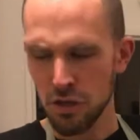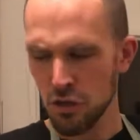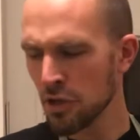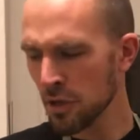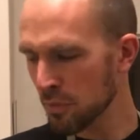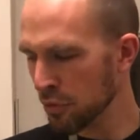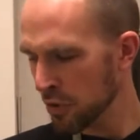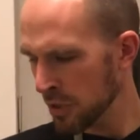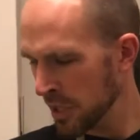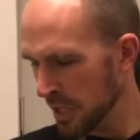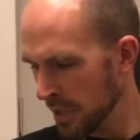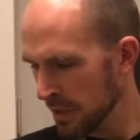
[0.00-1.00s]
You can put
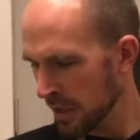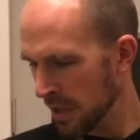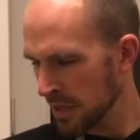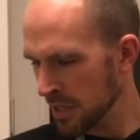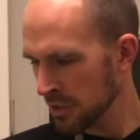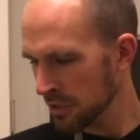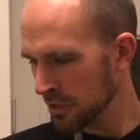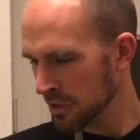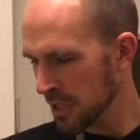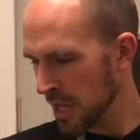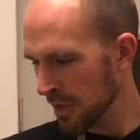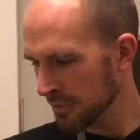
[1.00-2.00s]
it in. I think you're just
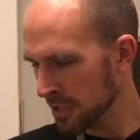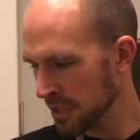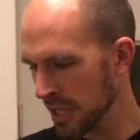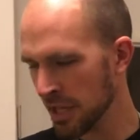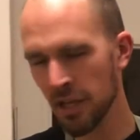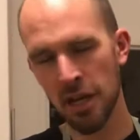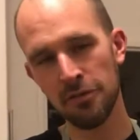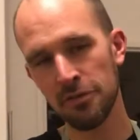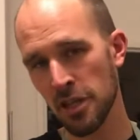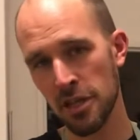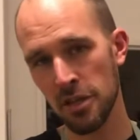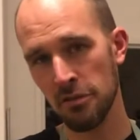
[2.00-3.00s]
going to have to take it off the
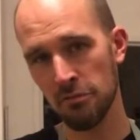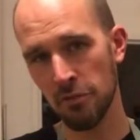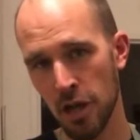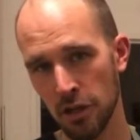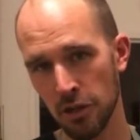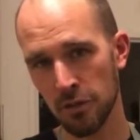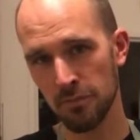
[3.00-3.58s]
heat longer.